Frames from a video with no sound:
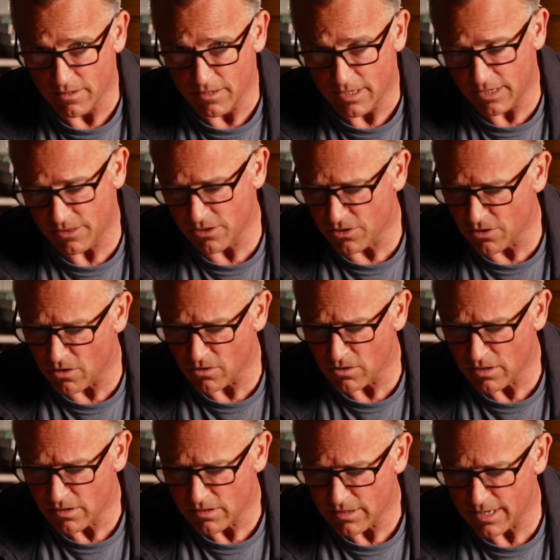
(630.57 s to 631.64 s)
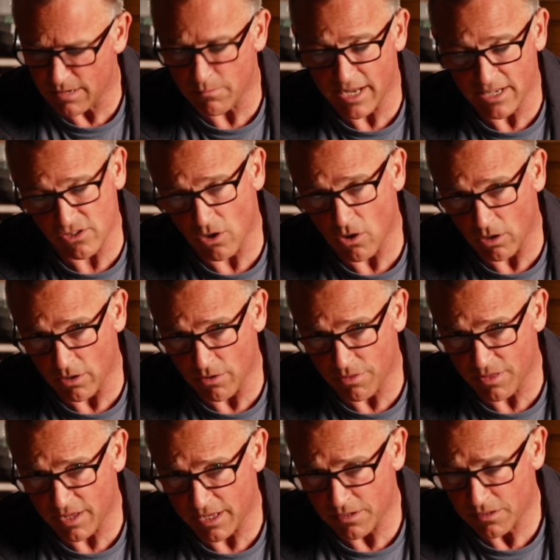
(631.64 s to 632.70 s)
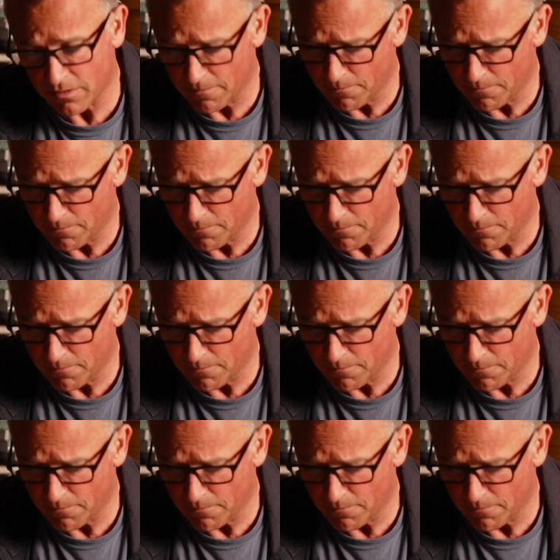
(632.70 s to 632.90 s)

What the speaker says: Hit the dog and it makes a hollow thud.